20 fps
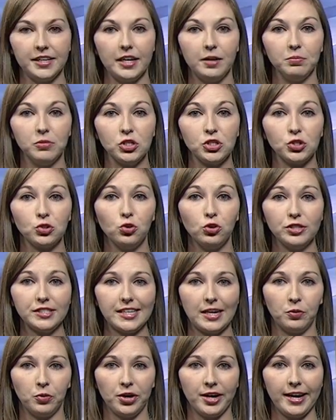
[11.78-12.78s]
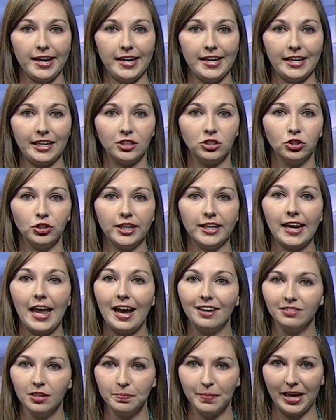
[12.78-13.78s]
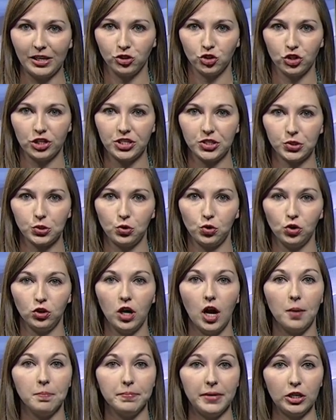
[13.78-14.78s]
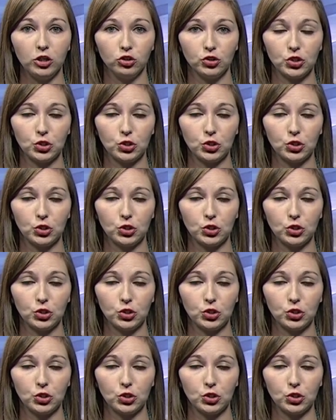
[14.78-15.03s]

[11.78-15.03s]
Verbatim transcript: Kim, the schools that were hit include an elementary school, a middle